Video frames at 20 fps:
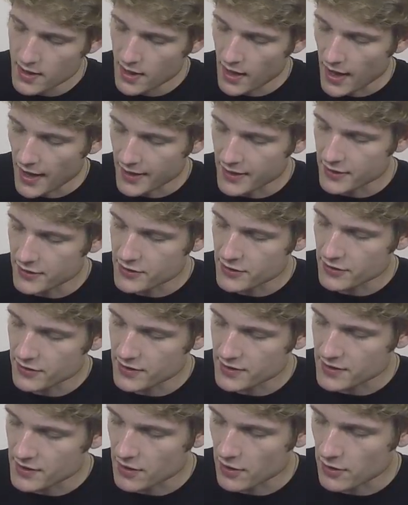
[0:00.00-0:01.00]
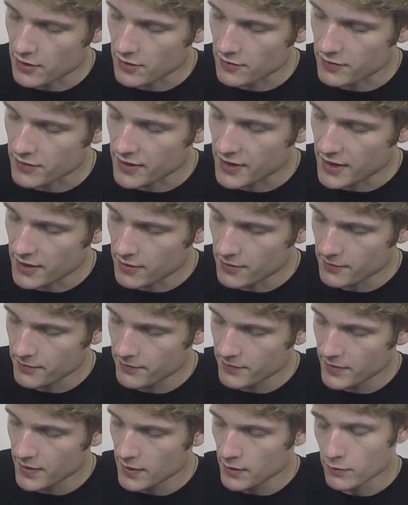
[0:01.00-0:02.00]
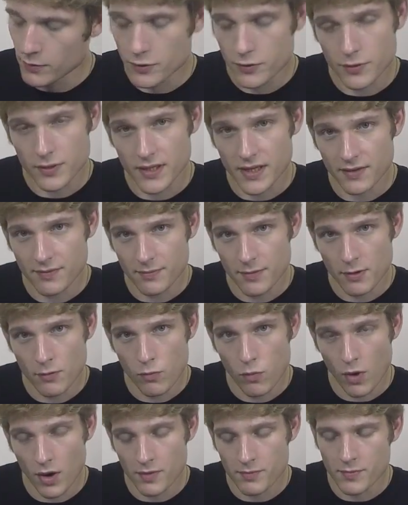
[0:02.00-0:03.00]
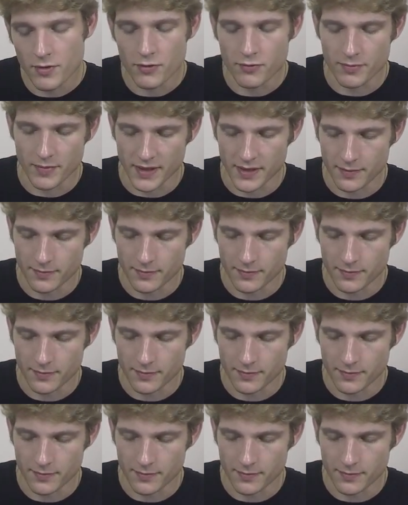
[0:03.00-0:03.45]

I could turn this card over here, which would give me 1 movement.